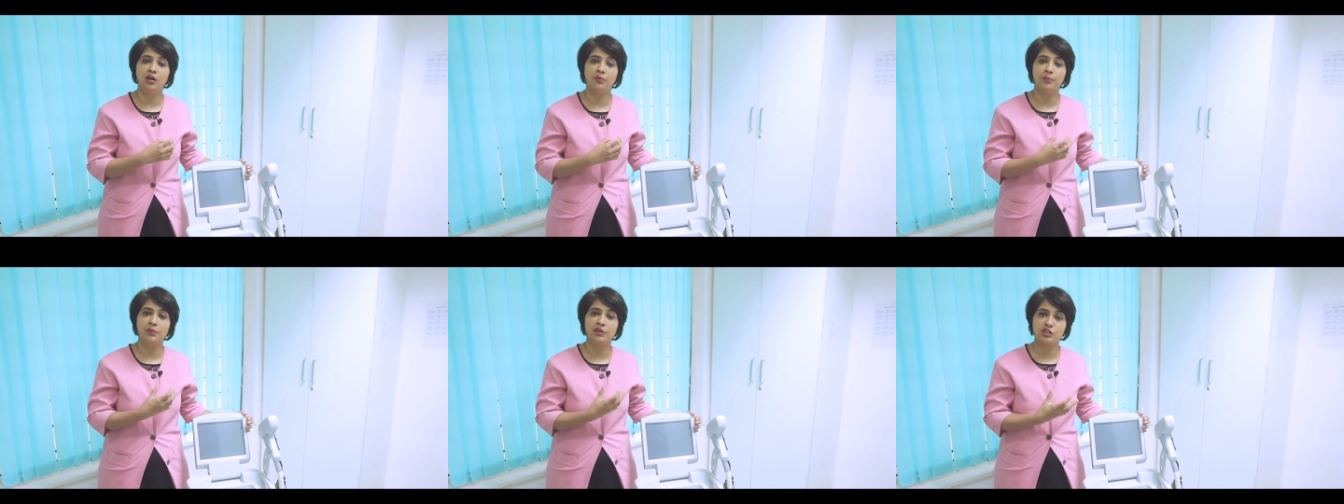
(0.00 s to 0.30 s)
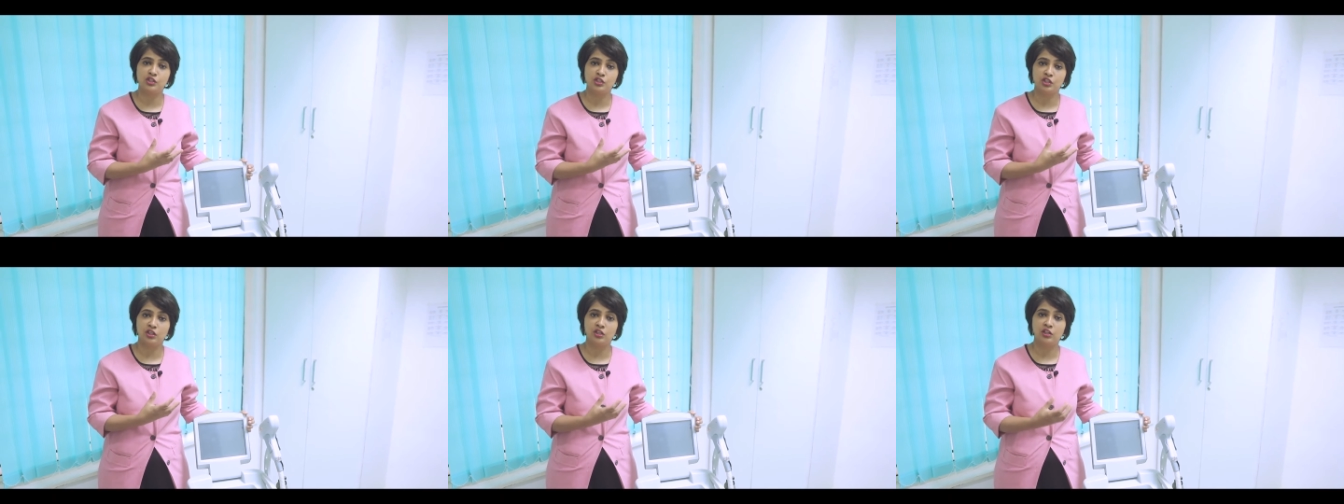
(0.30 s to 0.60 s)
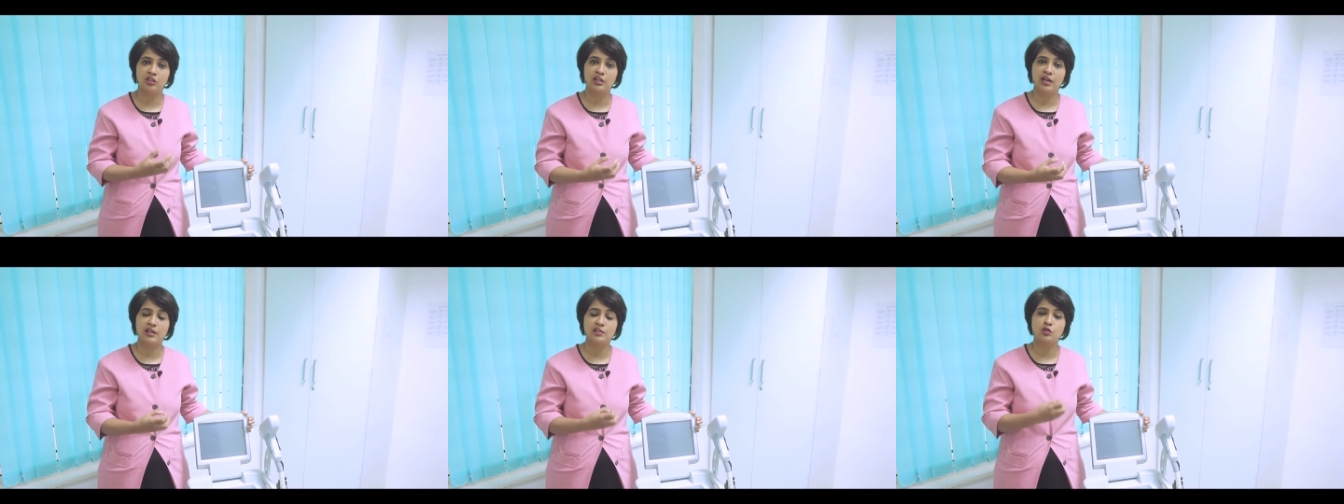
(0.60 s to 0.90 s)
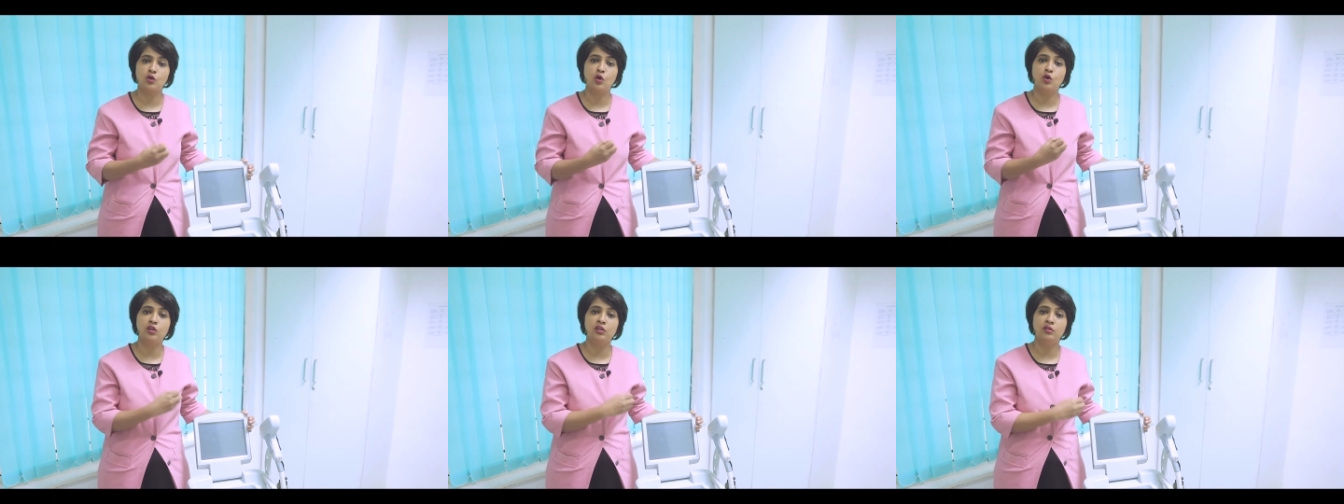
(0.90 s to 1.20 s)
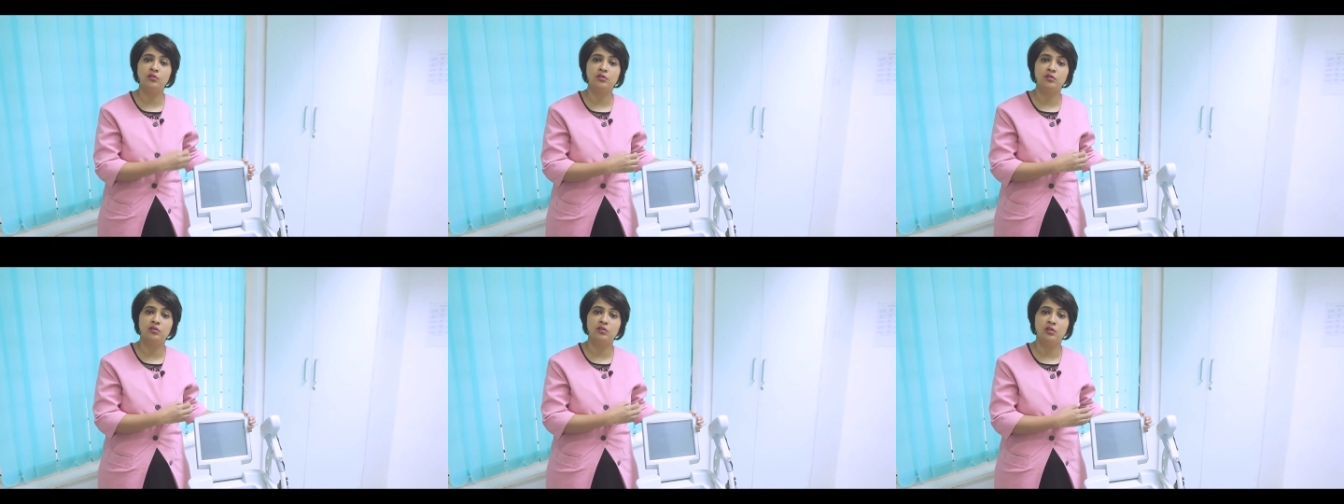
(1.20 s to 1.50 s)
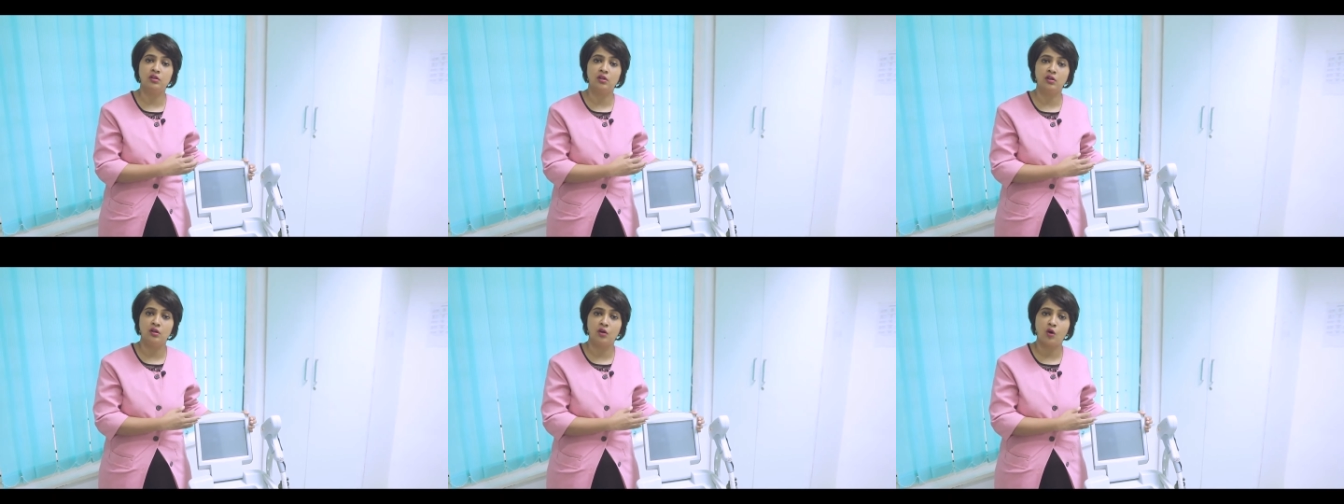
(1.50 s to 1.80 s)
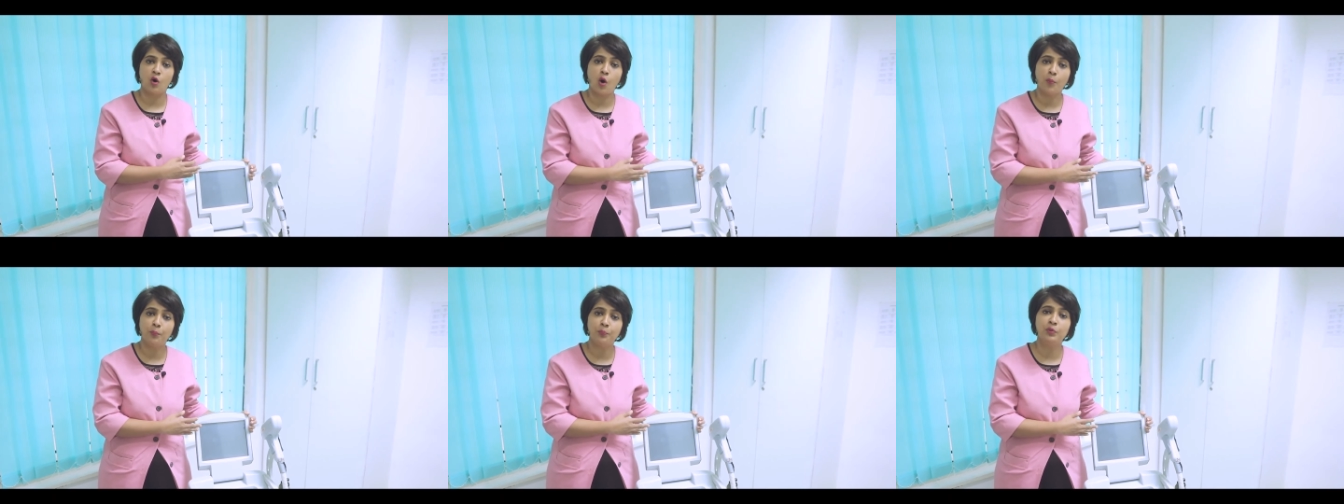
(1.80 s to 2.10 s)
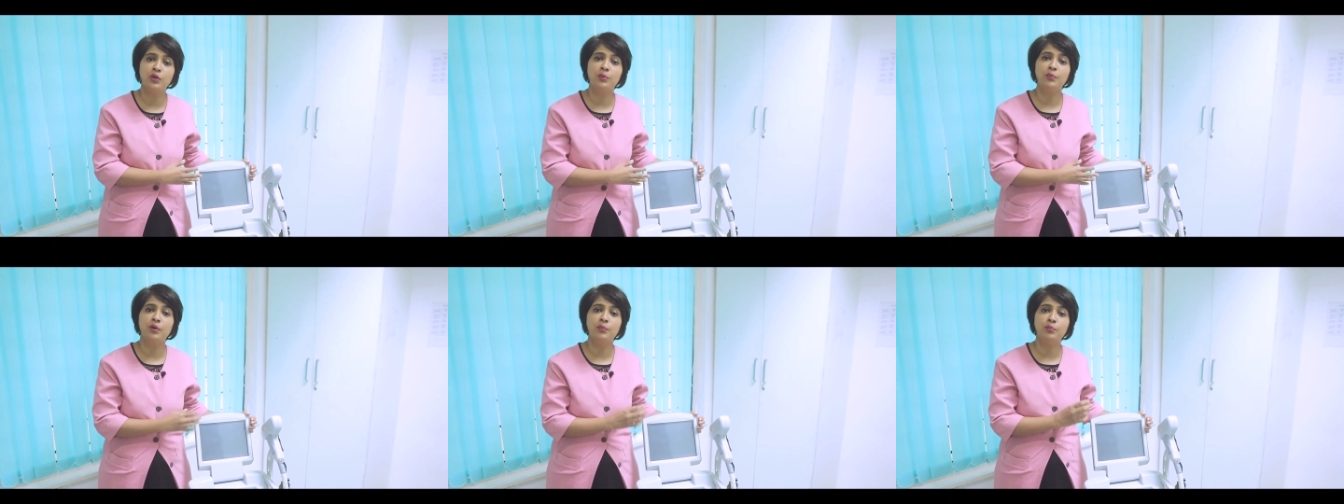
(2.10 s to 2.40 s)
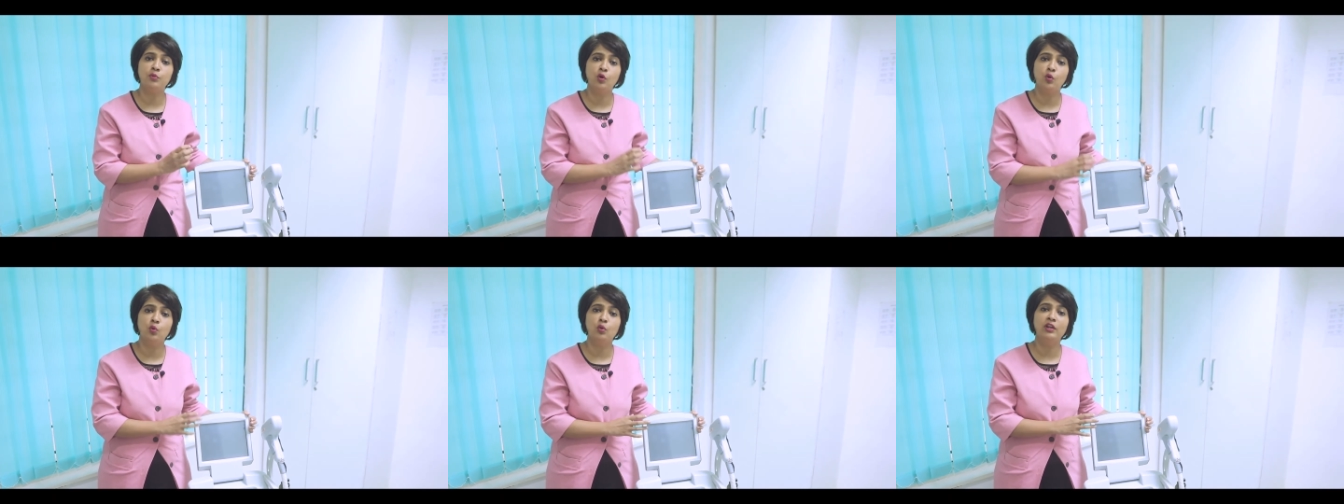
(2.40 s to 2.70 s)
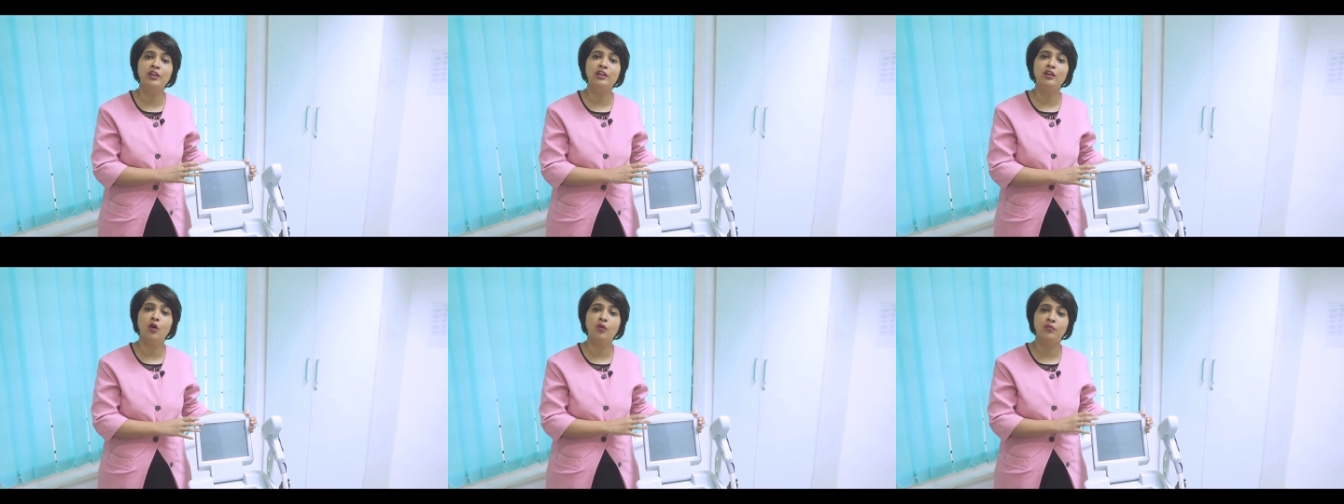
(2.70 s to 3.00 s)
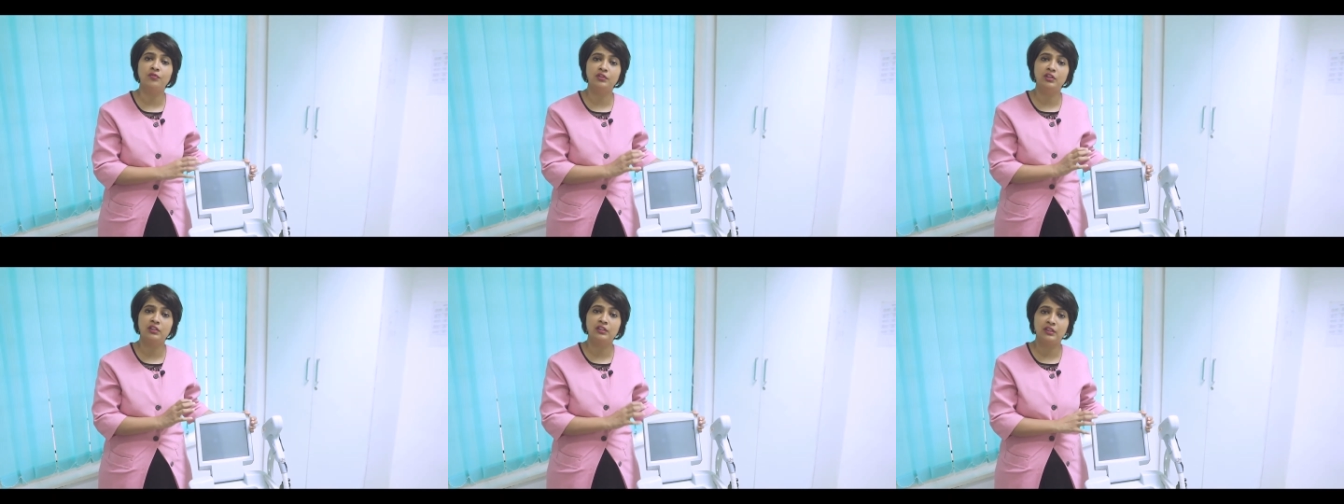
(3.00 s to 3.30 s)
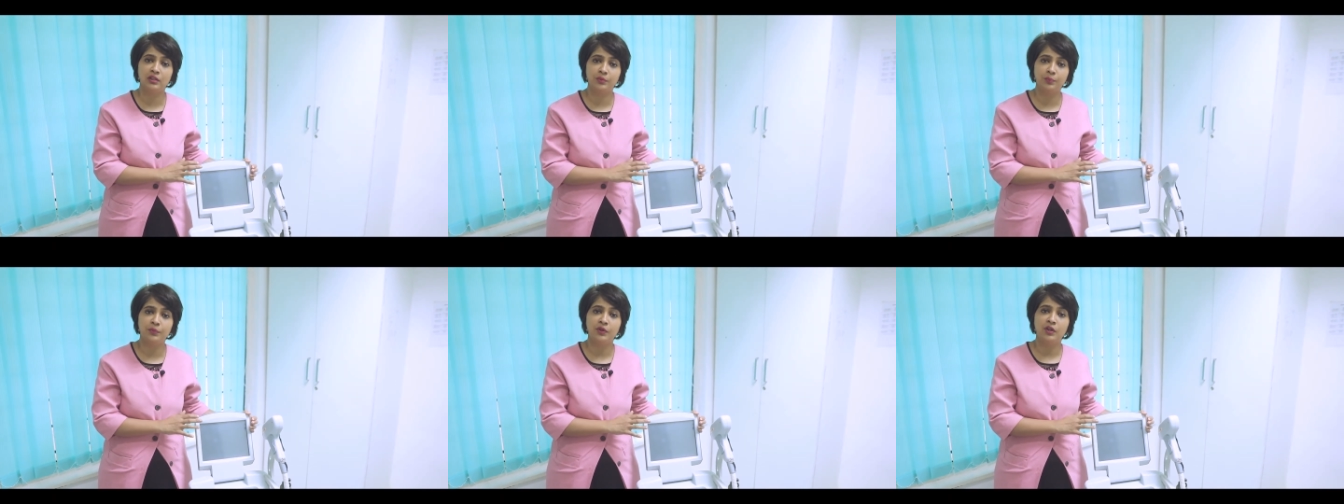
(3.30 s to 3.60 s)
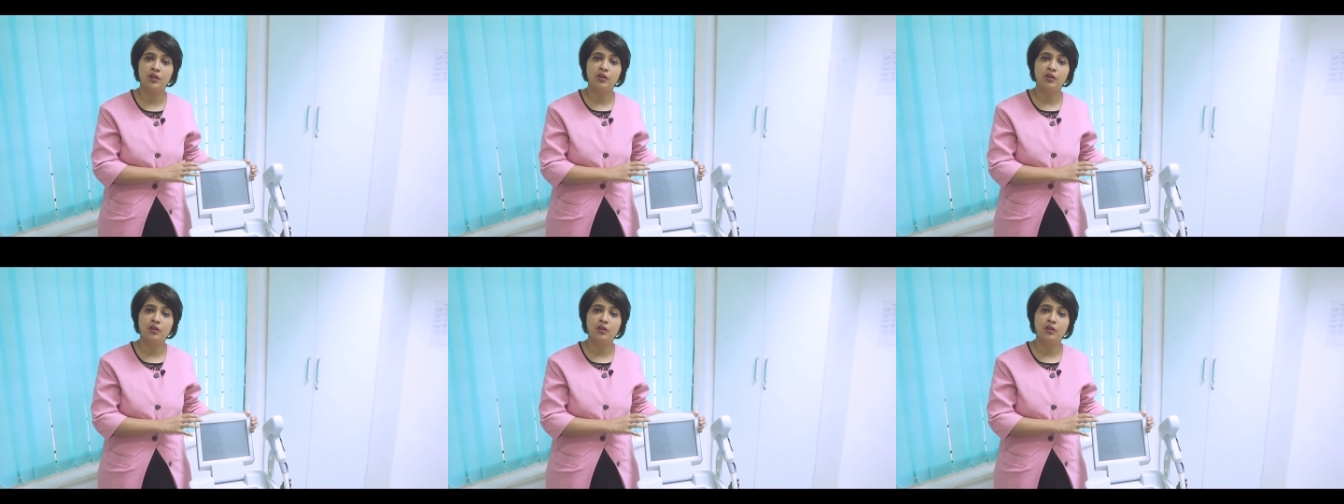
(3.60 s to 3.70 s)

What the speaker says: machine, it has got a optimum cooling of the tip